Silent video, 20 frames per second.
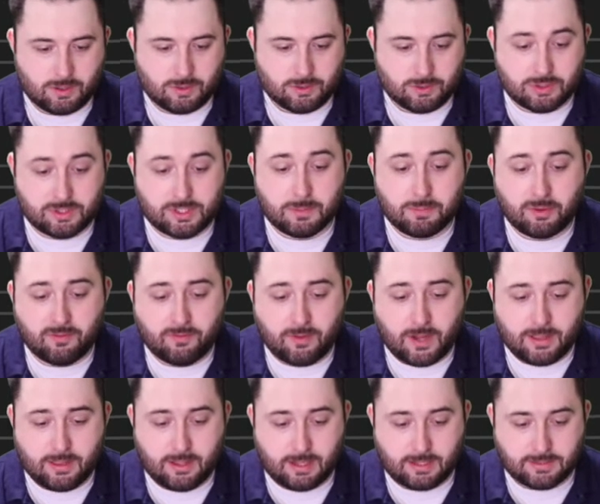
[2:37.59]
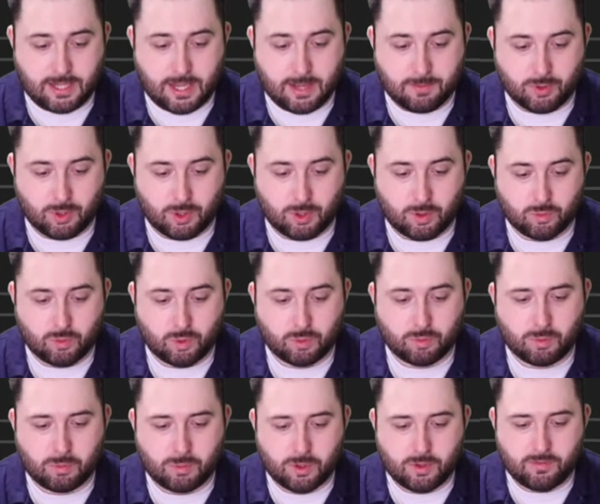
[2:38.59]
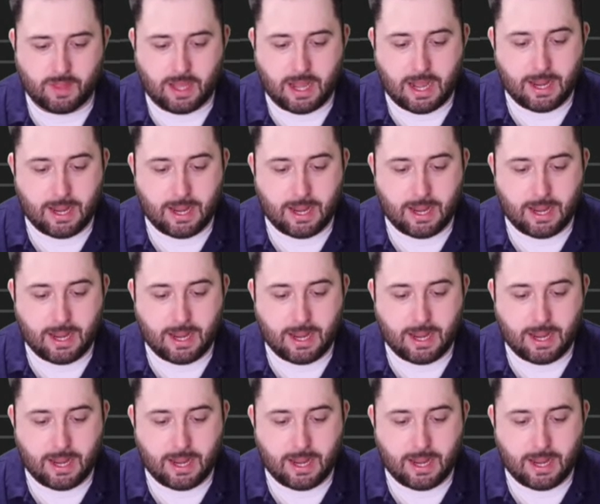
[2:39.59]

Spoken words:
To simplify the example, we'll remove the